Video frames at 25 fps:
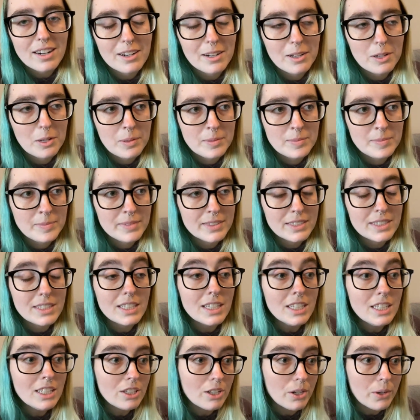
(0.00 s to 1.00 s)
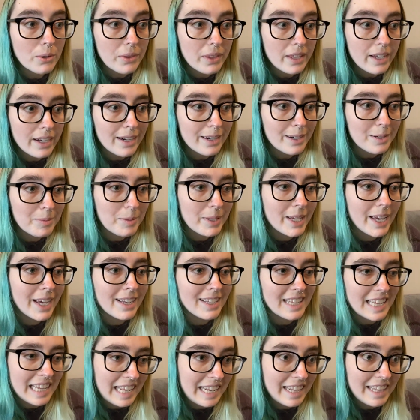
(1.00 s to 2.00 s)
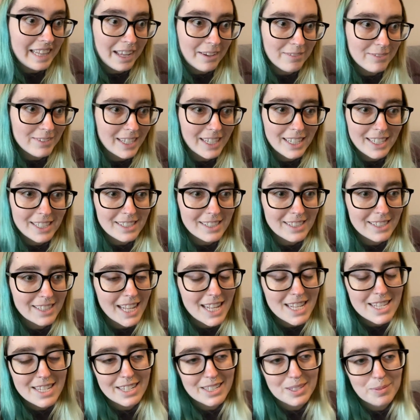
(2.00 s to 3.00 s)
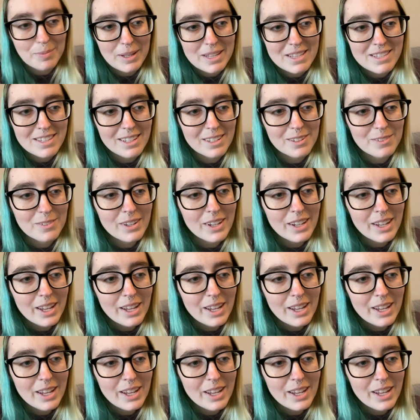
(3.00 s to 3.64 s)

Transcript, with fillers: Um, didn't go there because I didn't have tickets and that's expensive.